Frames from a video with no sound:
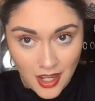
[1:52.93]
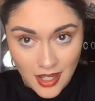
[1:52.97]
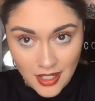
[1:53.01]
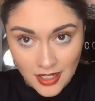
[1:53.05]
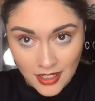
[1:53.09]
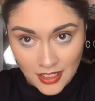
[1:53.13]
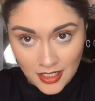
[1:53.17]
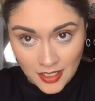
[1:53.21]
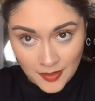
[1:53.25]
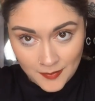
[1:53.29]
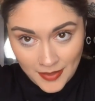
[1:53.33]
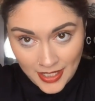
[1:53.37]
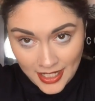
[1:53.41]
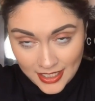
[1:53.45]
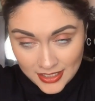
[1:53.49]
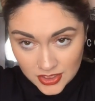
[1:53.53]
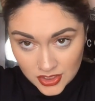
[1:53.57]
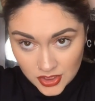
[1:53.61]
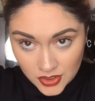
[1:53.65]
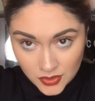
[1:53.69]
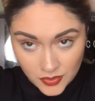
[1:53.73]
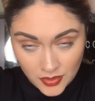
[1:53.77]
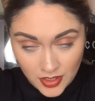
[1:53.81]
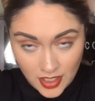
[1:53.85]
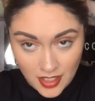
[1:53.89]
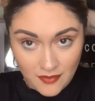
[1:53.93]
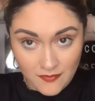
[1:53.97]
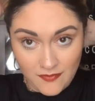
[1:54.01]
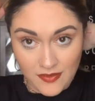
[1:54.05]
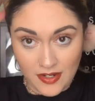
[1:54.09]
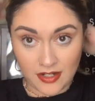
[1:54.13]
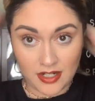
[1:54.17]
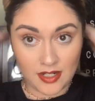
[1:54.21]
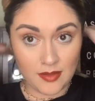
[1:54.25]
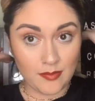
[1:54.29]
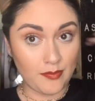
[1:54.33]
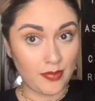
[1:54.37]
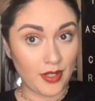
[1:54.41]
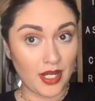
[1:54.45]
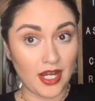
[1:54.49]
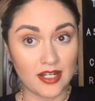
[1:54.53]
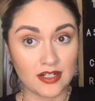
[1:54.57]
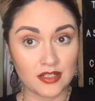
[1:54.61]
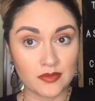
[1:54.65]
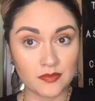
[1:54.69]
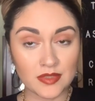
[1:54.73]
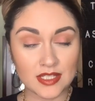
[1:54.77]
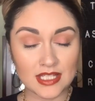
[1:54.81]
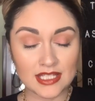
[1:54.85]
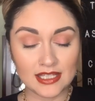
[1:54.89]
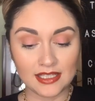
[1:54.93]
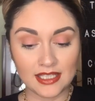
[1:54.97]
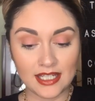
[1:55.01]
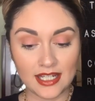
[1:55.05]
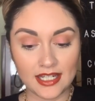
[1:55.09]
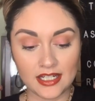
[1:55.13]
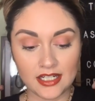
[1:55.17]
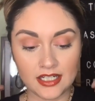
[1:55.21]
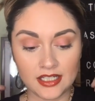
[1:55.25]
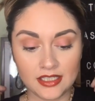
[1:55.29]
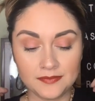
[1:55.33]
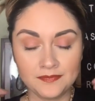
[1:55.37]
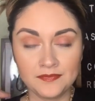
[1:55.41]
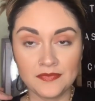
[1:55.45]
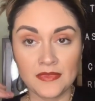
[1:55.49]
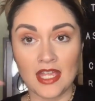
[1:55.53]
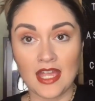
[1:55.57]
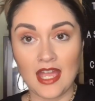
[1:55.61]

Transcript: I do a very bottoms layer,